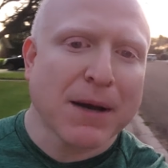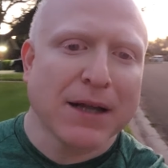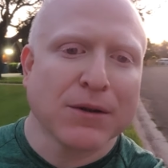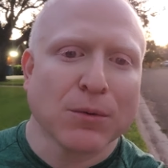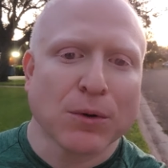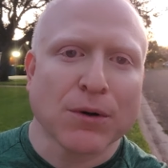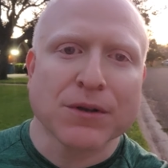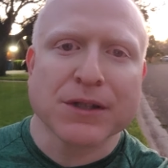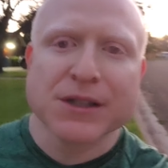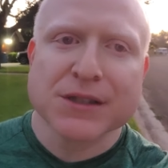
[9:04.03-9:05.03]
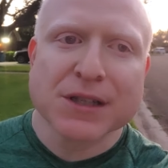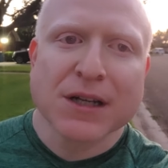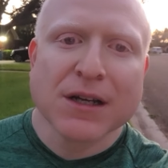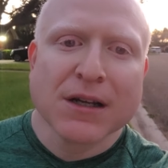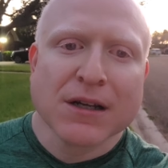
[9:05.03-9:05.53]
bad the world is.
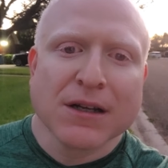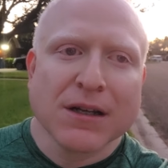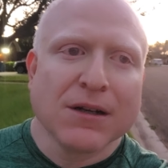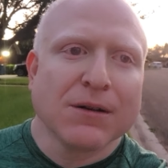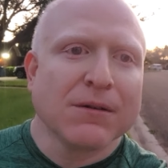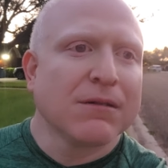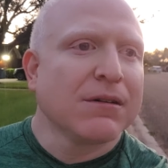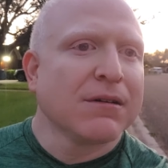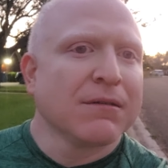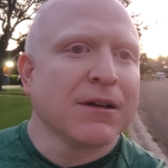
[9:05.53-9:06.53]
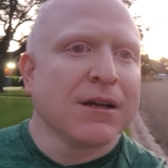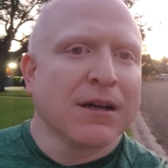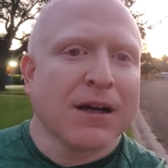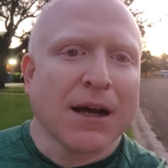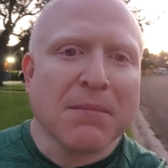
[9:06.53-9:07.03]
You know,
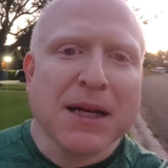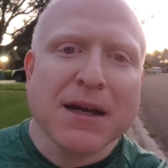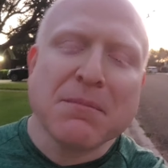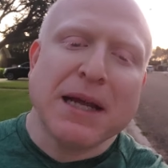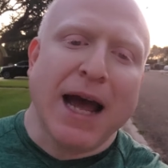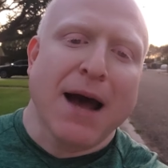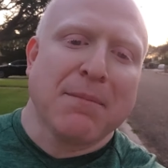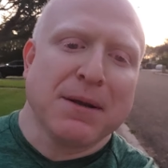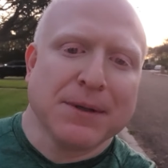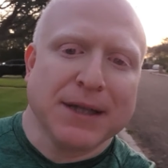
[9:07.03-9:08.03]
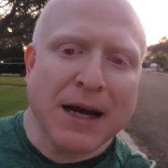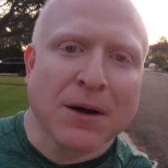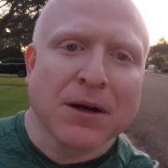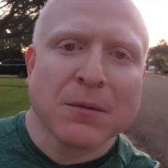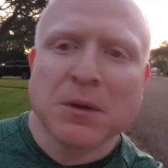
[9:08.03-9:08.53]
I may not be happy with the
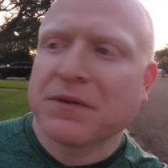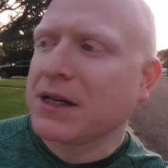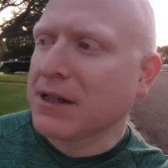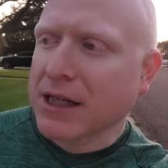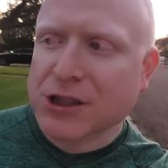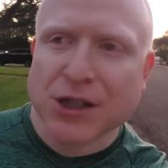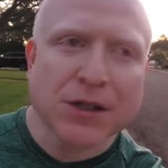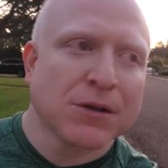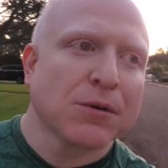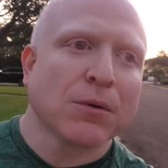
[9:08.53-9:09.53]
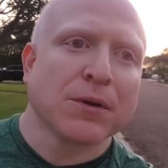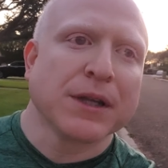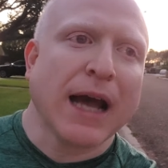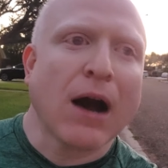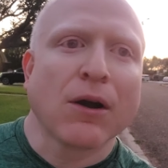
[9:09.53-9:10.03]
outcome of an election or
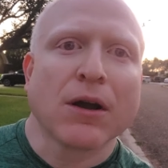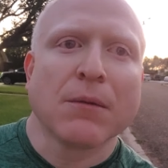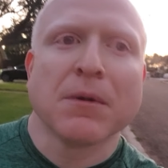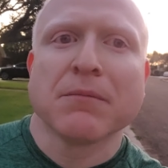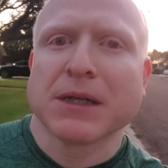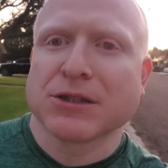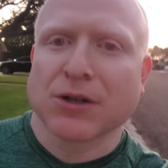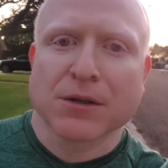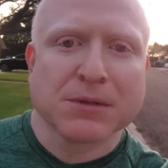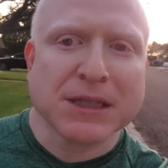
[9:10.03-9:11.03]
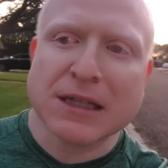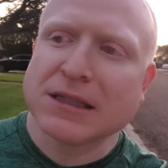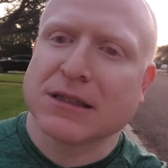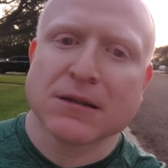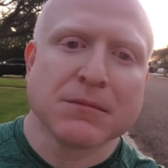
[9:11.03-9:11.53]
the outcome of my
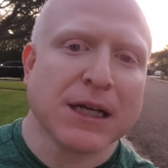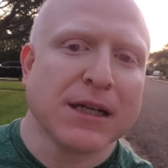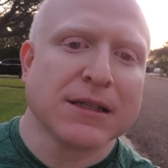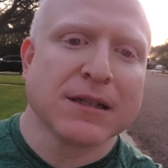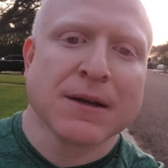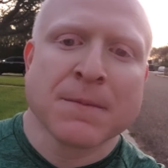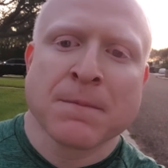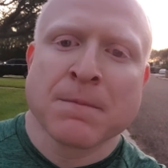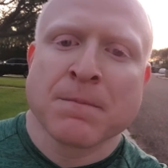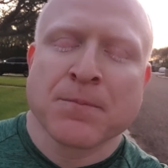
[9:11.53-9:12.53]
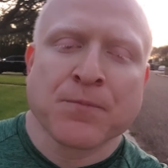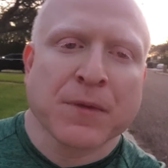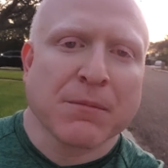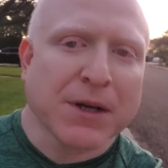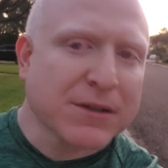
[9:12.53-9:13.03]
circumstances some days,
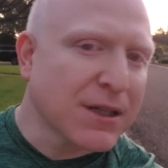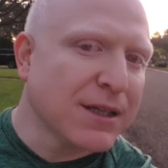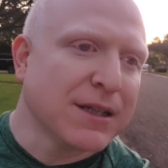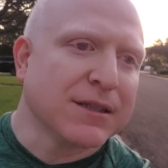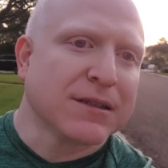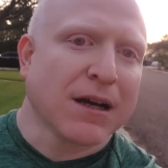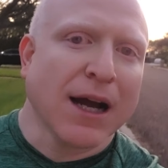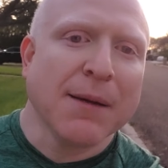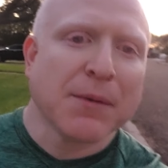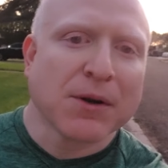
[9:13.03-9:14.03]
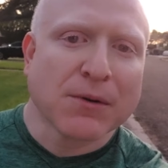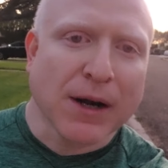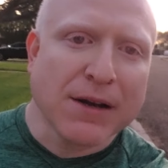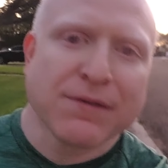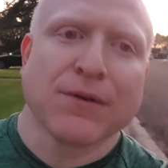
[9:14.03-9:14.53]
but I'll tell you this, I am
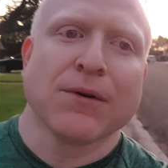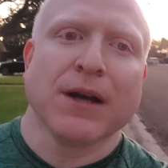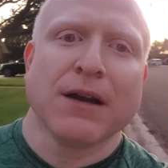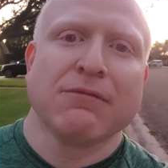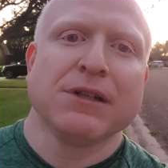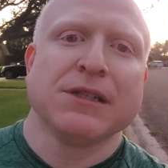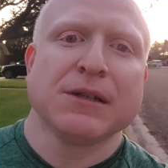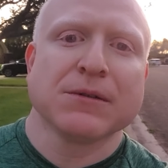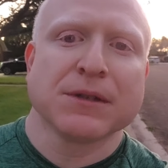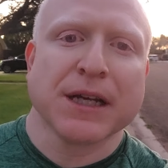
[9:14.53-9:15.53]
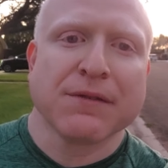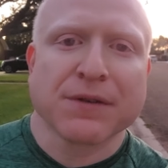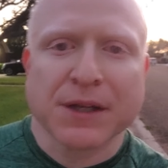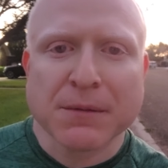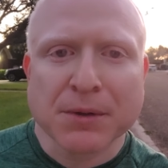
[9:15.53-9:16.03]
grateful every single day
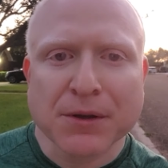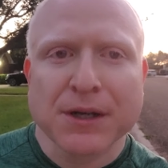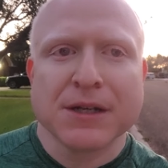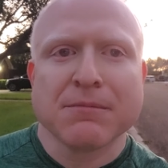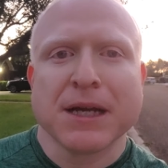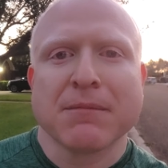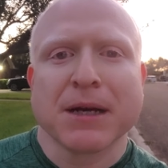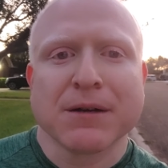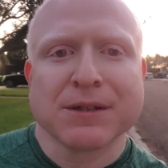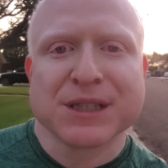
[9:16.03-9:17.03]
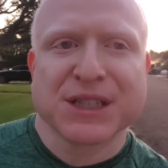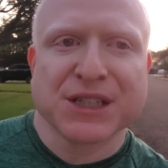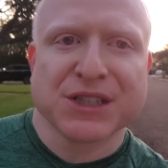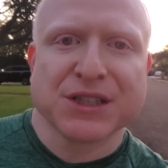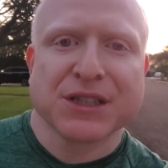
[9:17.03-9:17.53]
for the ability to make my own
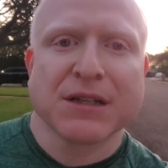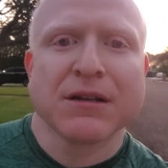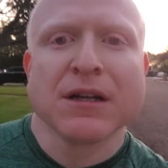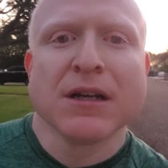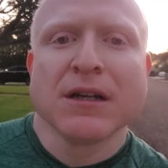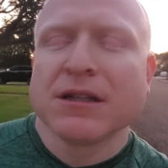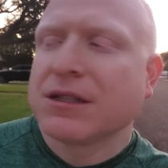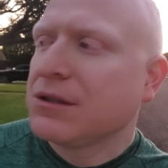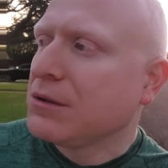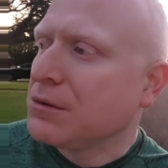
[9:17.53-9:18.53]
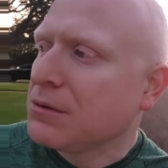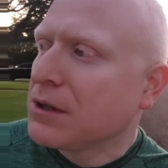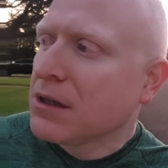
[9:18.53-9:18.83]
decisions, to